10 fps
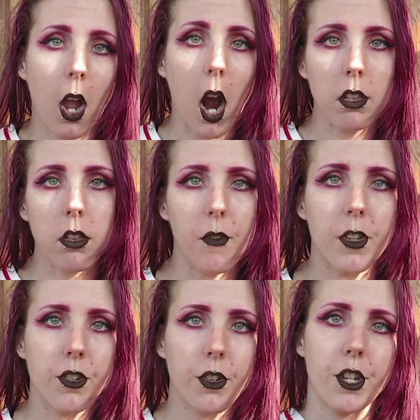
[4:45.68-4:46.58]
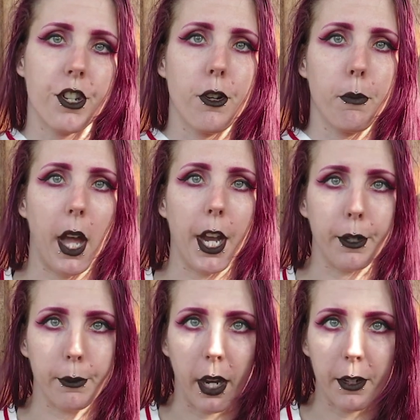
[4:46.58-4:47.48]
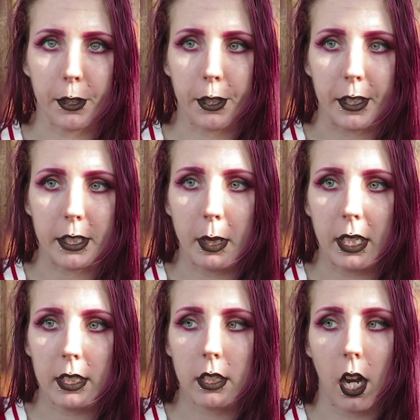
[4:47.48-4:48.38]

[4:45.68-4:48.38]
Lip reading: I love the traditional black and red for Christmas.